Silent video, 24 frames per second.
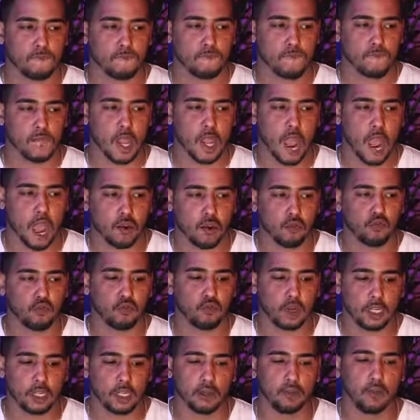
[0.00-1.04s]
I
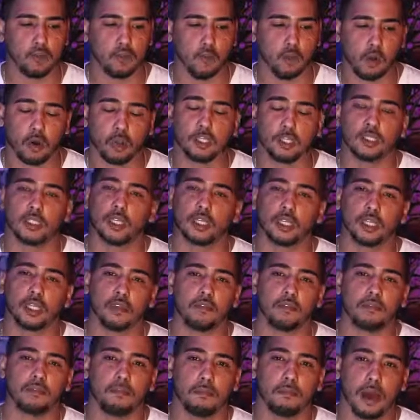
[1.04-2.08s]
really want to give
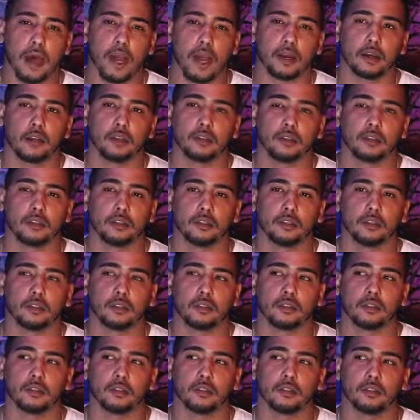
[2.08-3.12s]
back
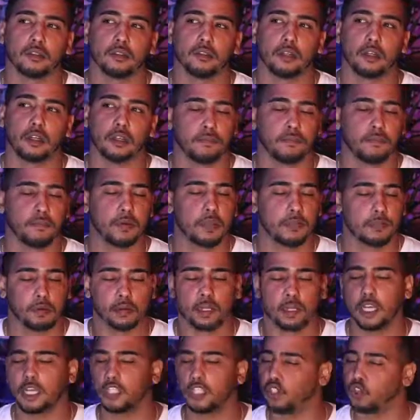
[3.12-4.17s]
to the people
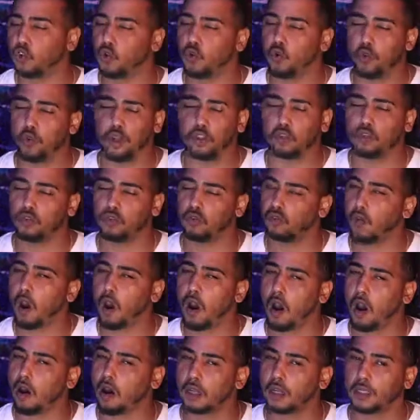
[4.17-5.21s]
that's going through
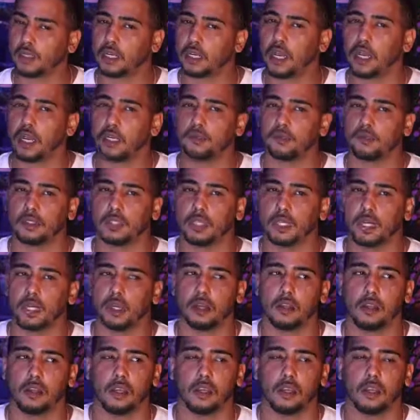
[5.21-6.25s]
hard times that,
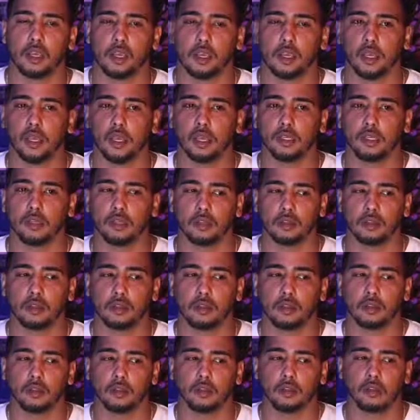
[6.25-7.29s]
hey,
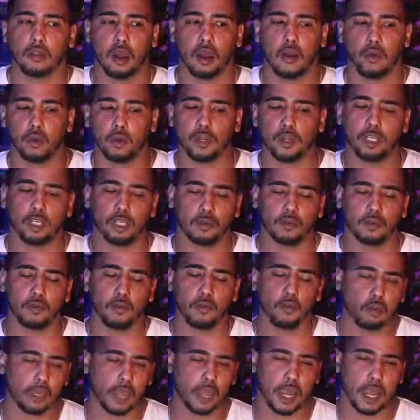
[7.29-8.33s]
I want to give you
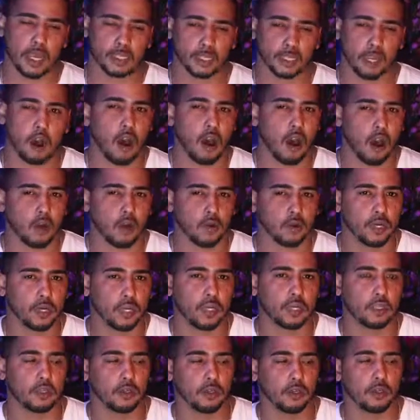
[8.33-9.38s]
guys an outlet
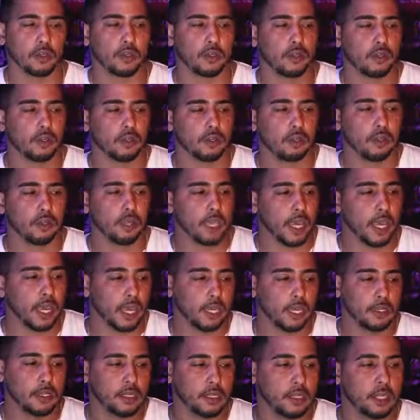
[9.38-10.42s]
and hey,
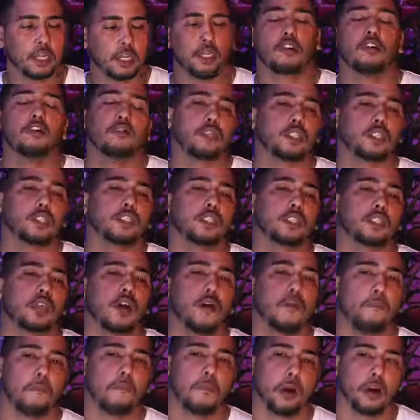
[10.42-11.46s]
here is
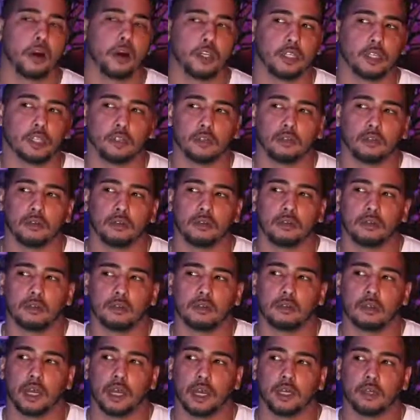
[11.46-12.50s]
somebody
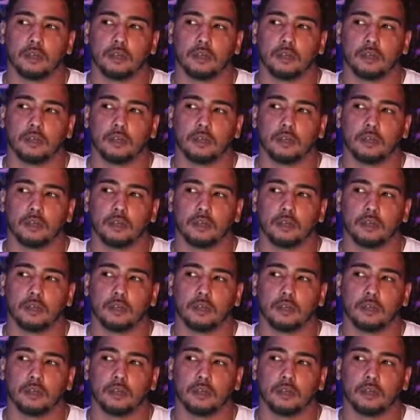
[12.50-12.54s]
that